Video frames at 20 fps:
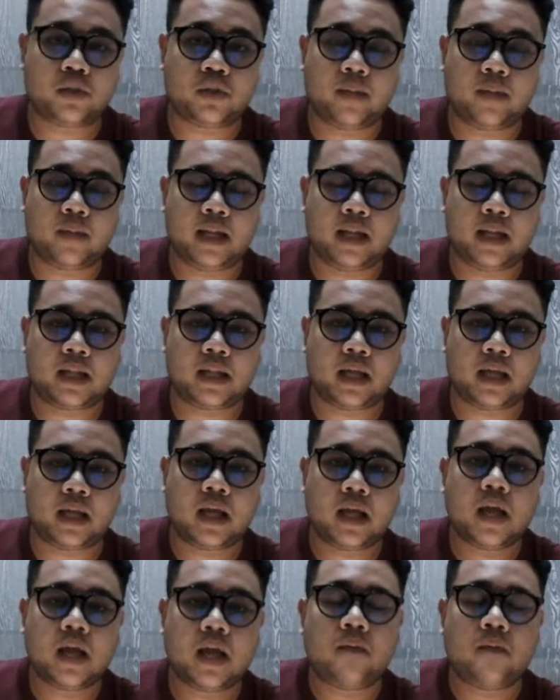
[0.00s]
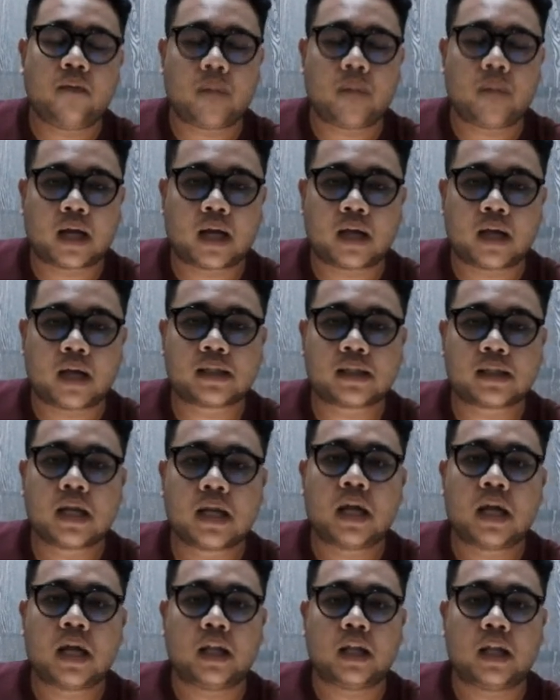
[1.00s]
because the
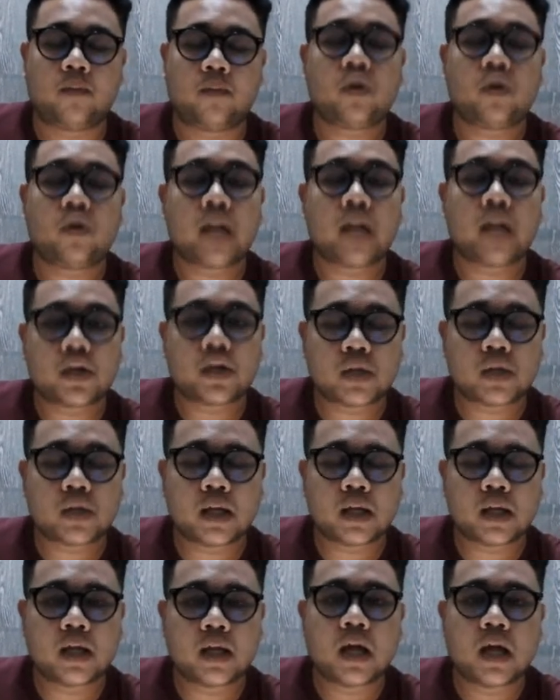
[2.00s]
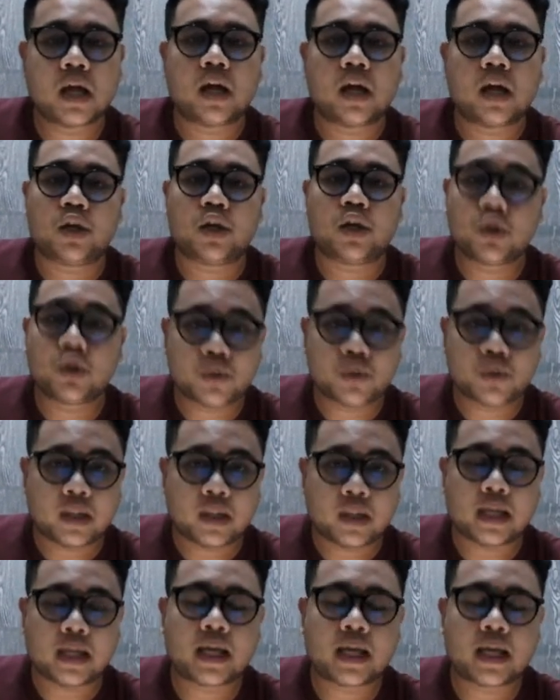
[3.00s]
production usually has
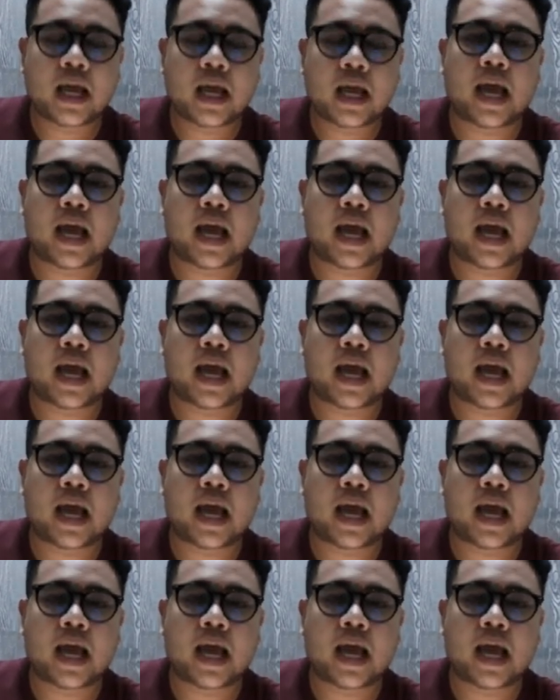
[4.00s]
some